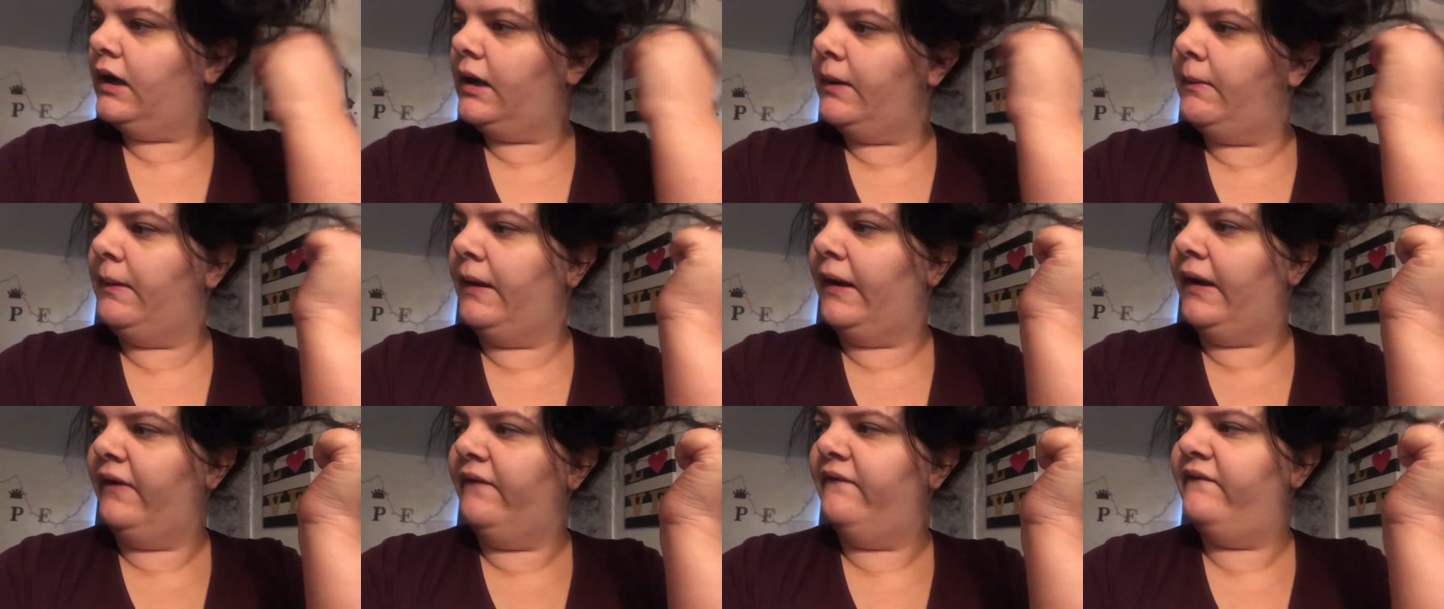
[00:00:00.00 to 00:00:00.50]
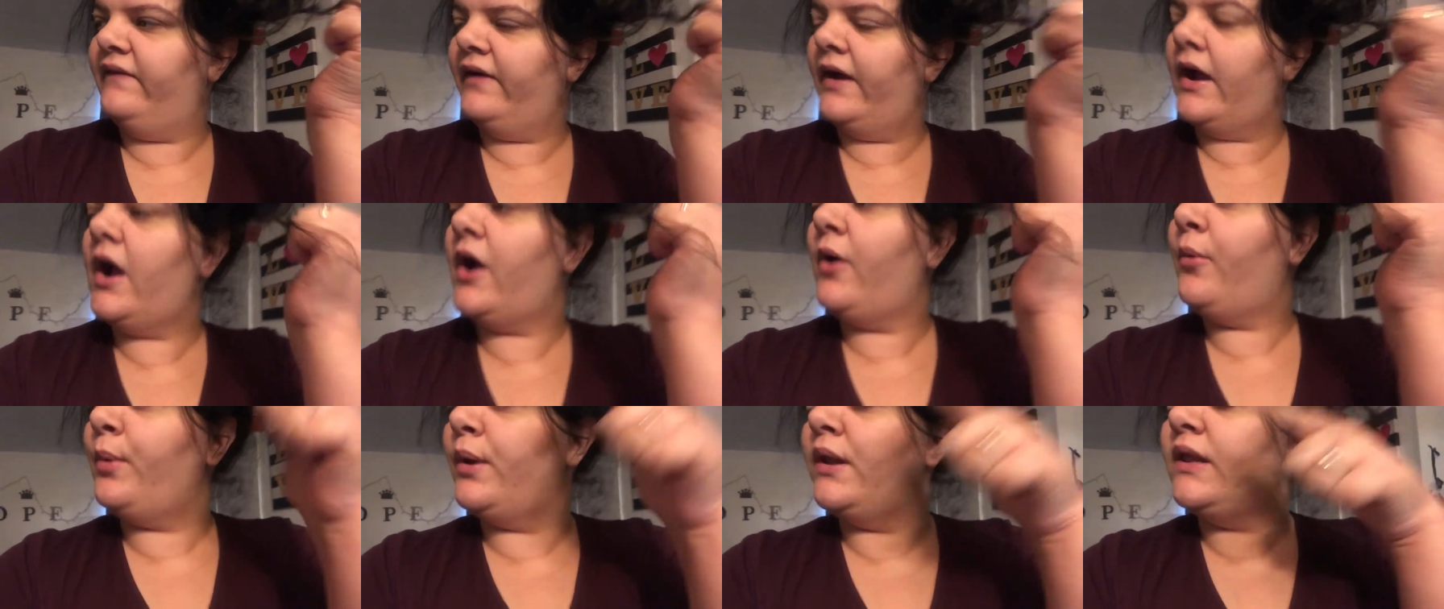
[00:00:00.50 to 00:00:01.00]
I'm gonna
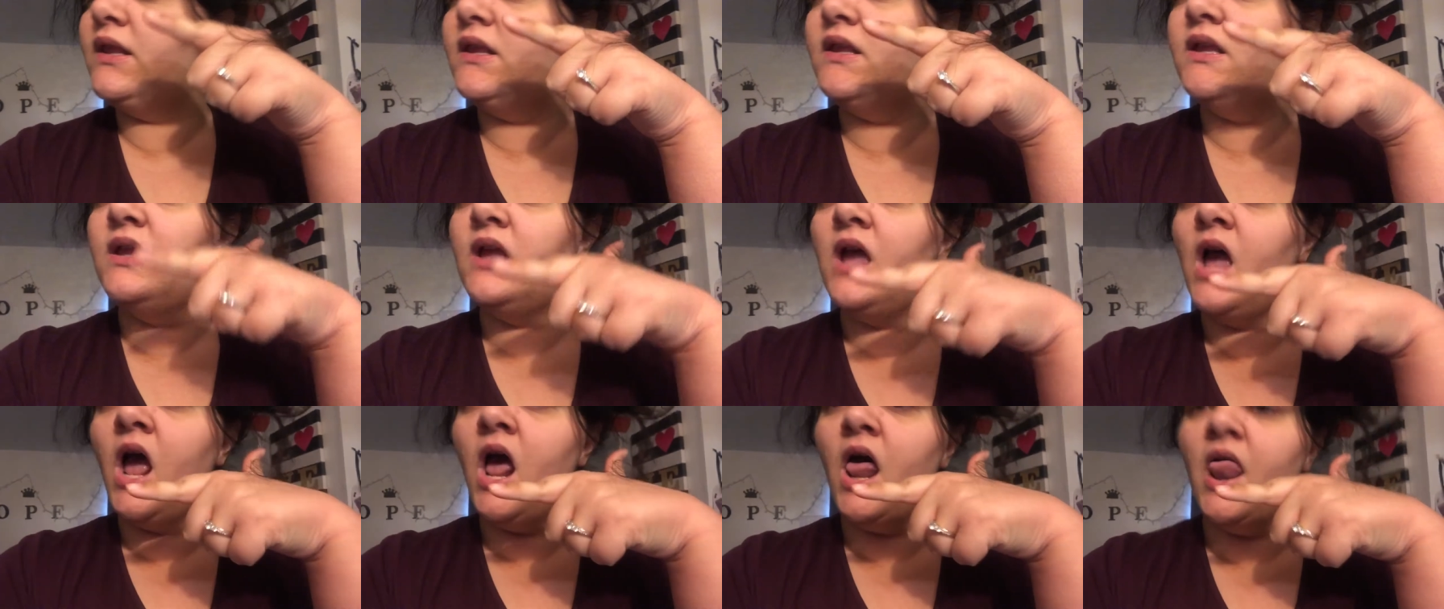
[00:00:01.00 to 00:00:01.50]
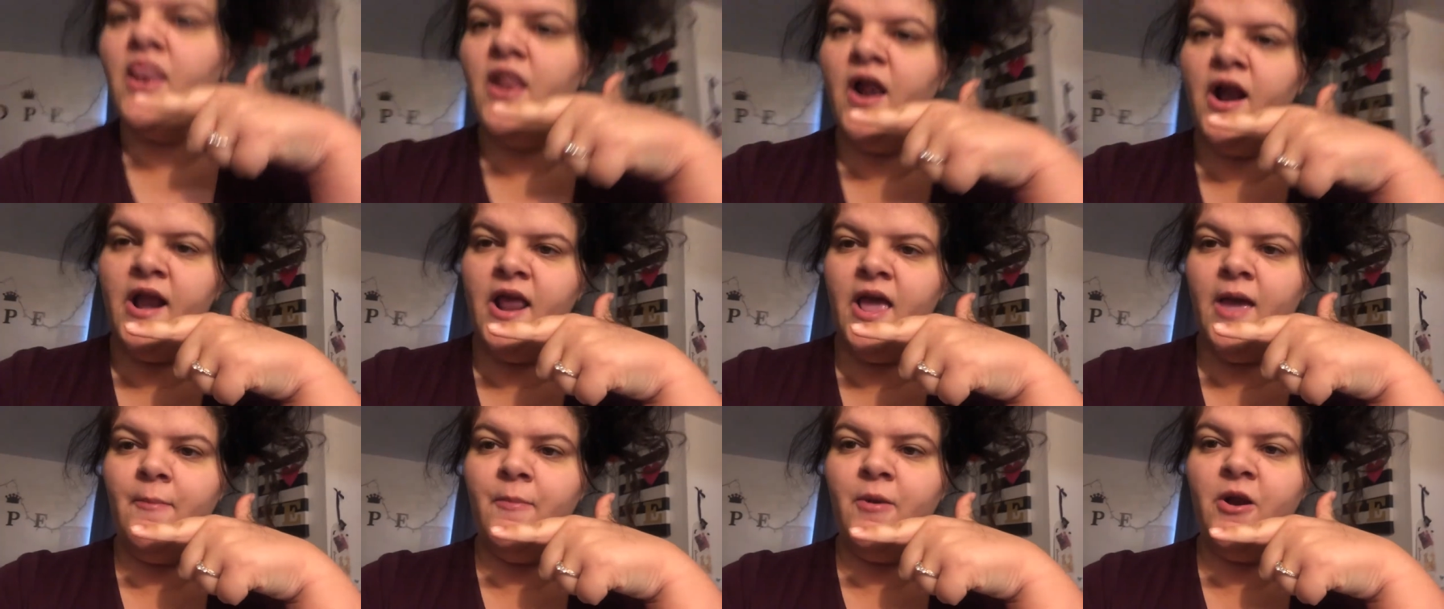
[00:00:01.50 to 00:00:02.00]
figure out what's
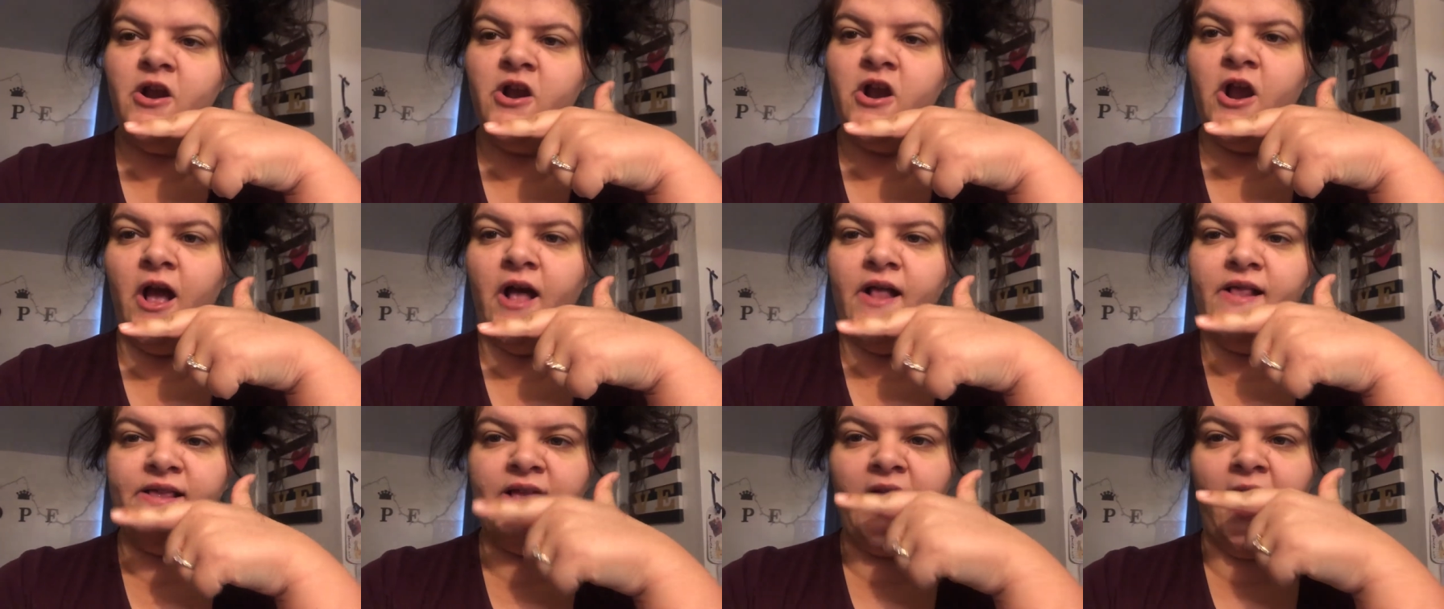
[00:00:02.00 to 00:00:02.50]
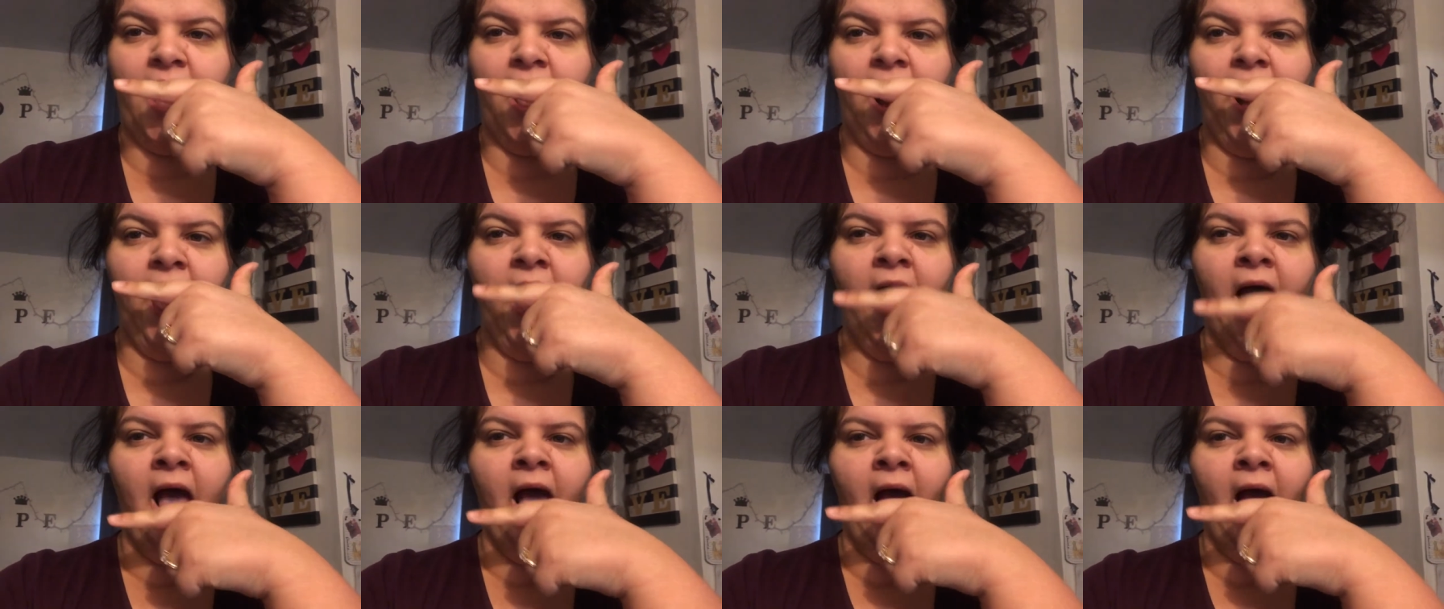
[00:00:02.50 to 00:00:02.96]
the temperature outside.